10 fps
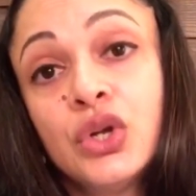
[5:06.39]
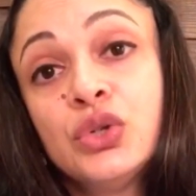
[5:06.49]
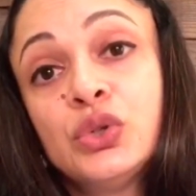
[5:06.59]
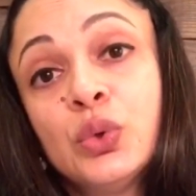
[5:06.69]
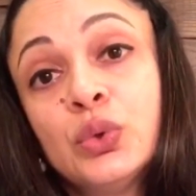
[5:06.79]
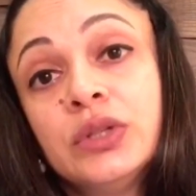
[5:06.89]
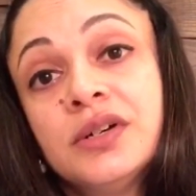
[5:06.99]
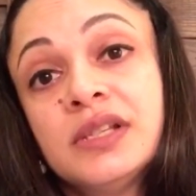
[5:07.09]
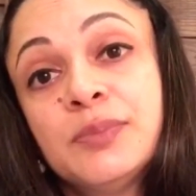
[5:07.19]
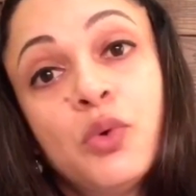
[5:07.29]
So
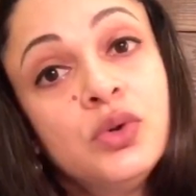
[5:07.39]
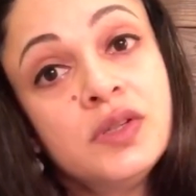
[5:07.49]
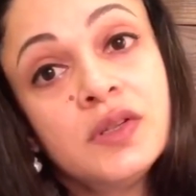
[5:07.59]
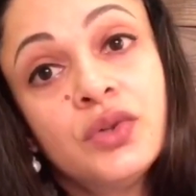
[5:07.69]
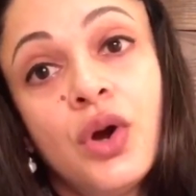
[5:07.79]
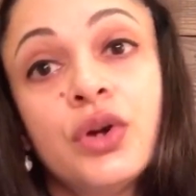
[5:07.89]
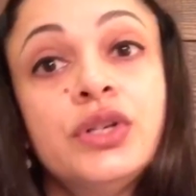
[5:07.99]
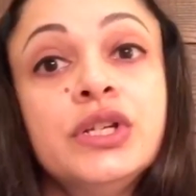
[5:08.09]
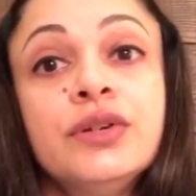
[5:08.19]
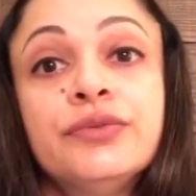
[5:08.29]
the Sports
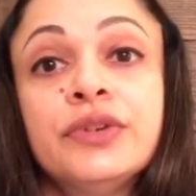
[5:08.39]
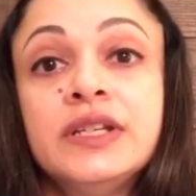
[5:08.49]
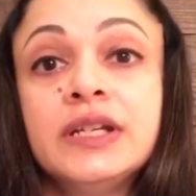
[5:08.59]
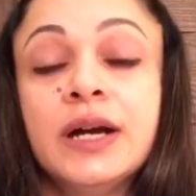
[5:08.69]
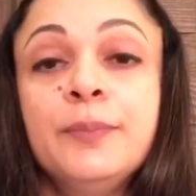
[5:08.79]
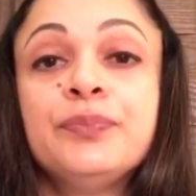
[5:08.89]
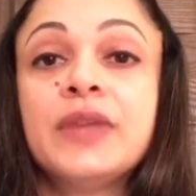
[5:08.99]
Authority of India,